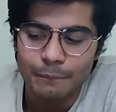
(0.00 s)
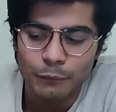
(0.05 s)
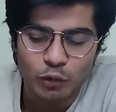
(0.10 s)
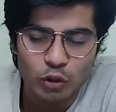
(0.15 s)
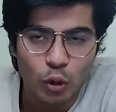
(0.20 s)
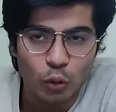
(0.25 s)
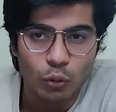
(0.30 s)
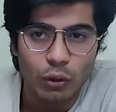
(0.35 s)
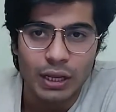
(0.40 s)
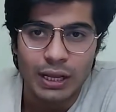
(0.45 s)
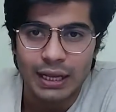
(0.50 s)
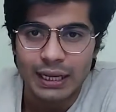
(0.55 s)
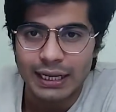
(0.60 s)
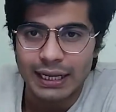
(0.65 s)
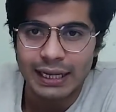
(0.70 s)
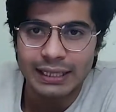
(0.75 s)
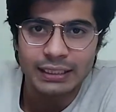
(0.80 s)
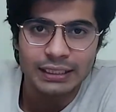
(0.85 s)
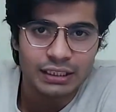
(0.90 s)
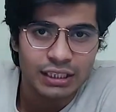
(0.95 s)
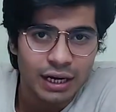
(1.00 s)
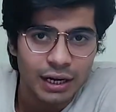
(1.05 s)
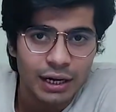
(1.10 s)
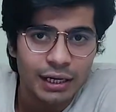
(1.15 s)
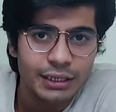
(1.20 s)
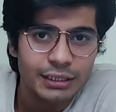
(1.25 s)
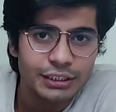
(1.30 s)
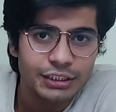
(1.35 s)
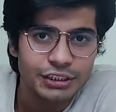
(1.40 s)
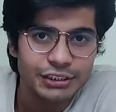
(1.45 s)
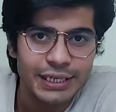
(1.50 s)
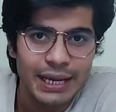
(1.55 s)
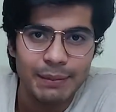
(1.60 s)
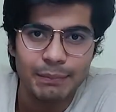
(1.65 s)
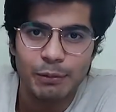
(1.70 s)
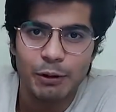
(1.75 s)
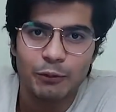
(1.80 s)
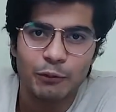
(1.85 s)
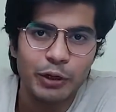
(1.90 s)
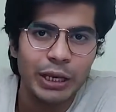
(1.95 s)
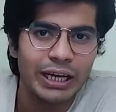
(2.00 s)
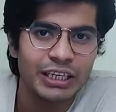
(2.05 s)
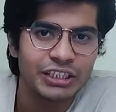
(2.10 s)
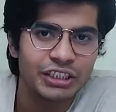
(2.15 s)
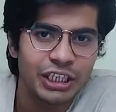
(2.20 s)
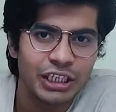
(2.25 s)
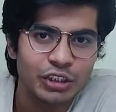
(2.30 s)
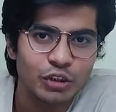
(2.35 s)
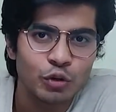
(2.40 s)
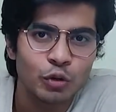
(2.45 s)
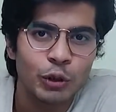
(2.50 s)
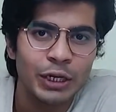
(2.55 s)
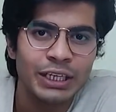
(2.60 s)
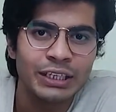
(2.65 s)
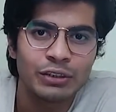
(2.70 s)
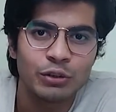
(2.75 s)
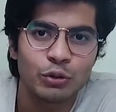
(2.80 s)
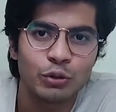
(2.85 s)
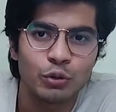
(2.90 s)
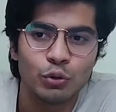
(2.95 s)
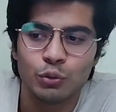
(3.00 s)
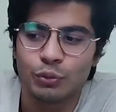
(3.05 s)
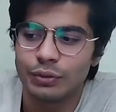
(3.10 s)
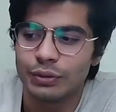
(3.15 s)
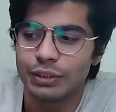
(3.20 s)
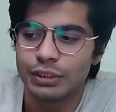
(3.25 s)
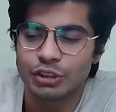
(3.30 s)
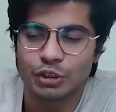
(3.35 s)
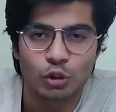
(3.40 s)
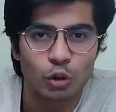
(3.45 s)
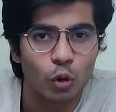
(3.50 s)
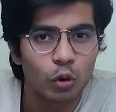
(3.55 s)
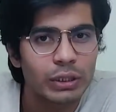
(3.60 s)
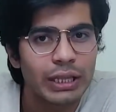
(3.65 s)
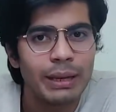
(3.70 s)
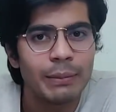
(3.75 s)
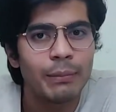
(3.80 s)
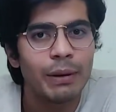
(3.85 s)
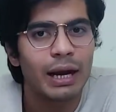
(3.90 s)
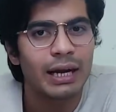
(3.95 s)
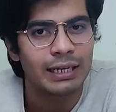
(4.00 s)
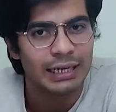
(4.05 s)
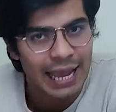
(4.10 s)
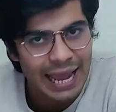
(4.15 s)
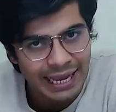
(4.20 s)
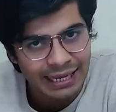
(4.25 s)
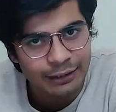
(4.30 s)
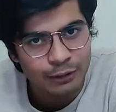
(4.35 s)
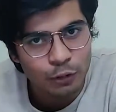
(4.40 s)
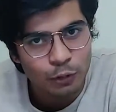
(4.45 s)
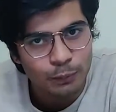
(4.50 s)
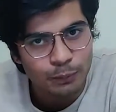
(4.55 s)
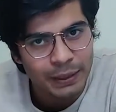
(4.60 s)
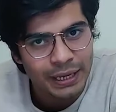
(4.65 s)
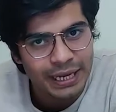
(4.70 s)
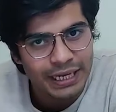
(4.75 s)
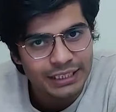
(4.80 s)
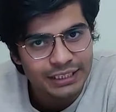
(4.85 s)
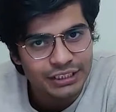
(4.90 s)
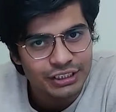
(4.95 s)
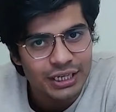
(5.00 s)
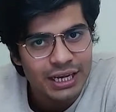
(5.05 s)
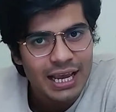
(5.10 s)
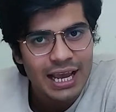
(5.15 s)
So in the third step, we are just going to show them a thank you page.